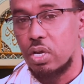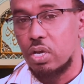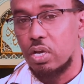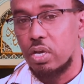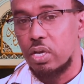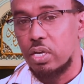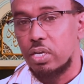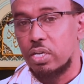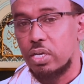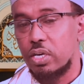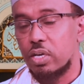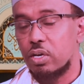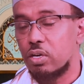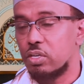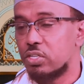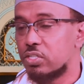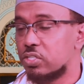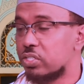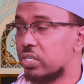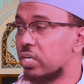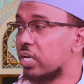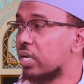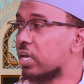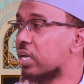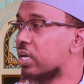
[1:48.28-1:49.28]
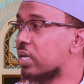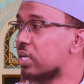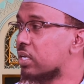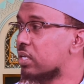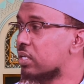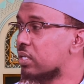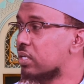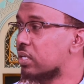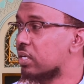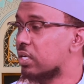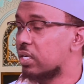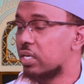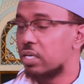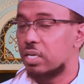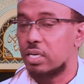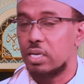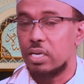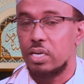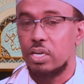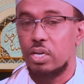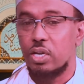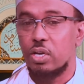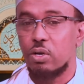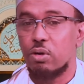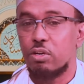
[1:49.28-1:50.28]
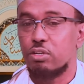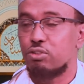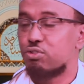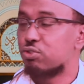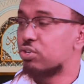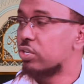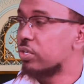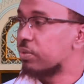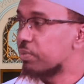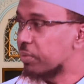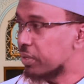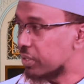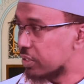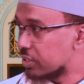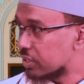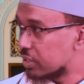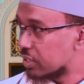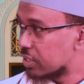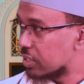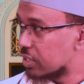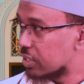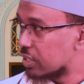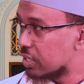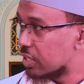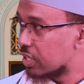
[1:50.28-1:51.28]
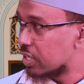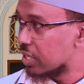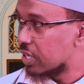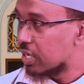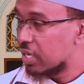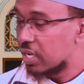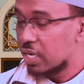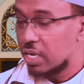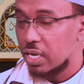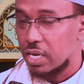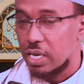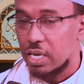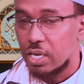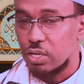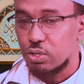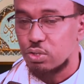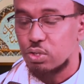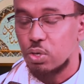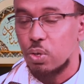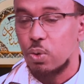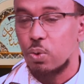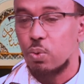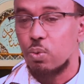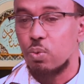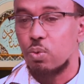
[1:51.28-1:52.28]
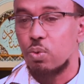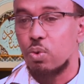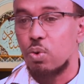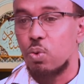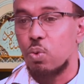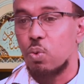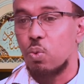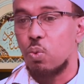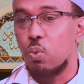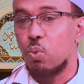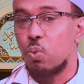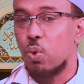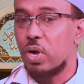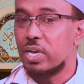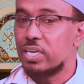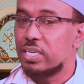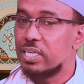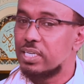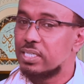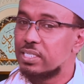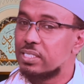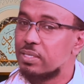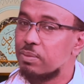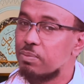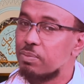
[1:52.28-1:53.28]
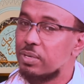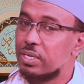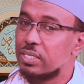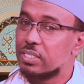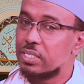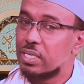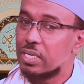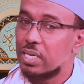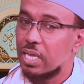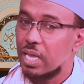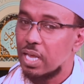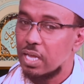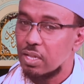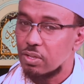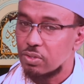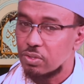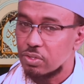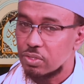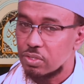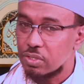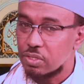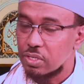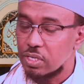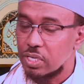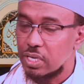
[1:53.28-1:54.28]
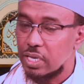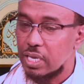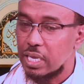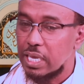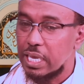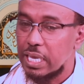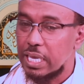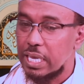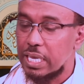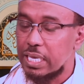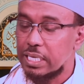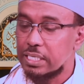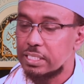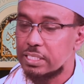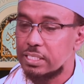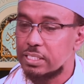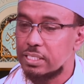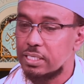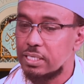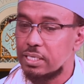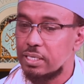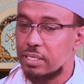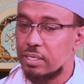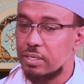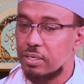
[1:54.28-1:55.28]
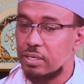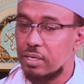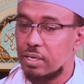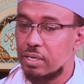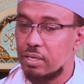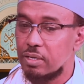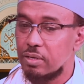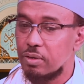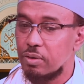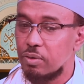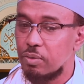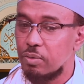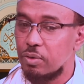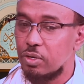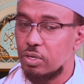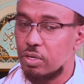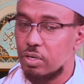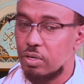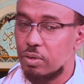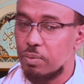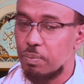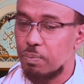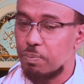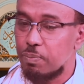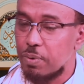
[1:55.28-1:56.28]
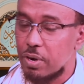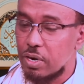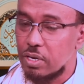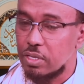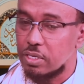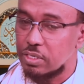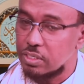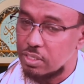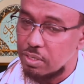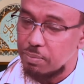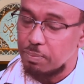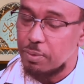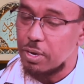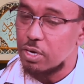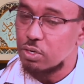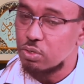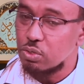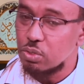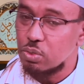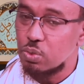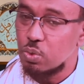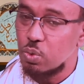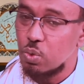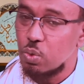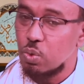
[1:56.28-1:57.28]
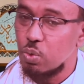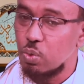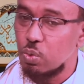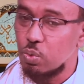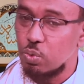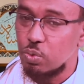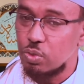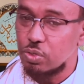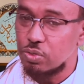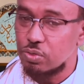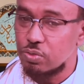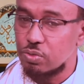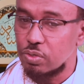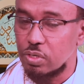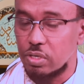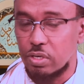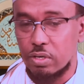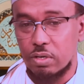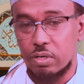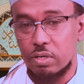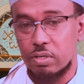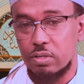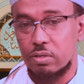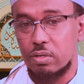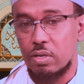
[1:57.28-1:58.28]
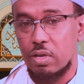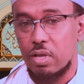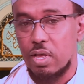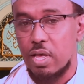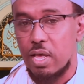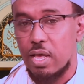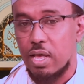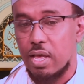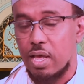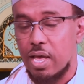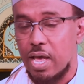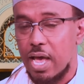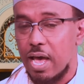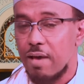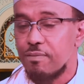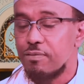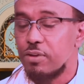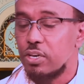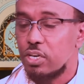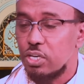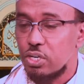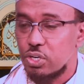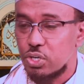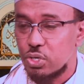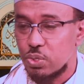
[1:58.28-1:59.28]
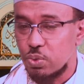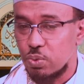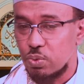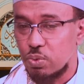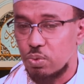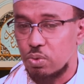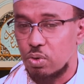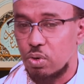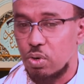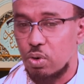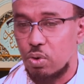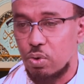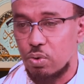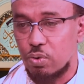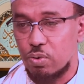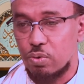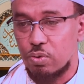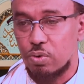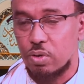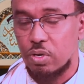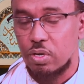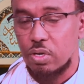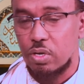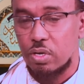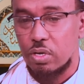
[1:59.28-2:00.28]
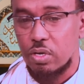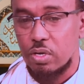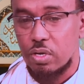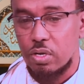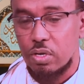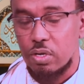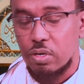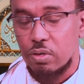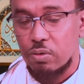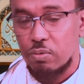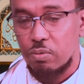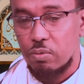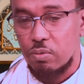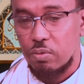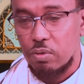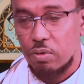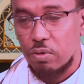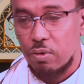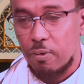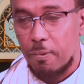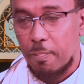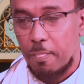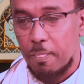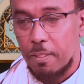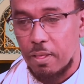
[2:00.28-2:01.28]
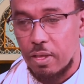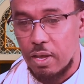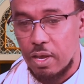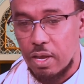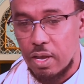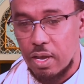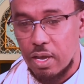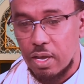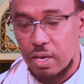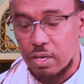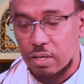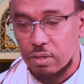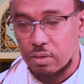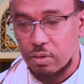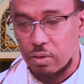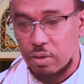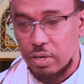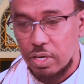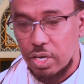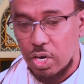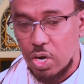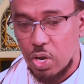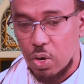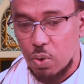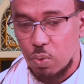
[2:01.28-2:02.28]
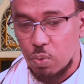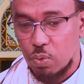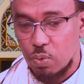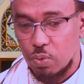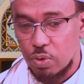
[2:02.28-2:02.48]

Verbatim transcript: you know, seek, you know, a treatment. So, what is the mental health? Is the the person who is uh, having issue or uh, you know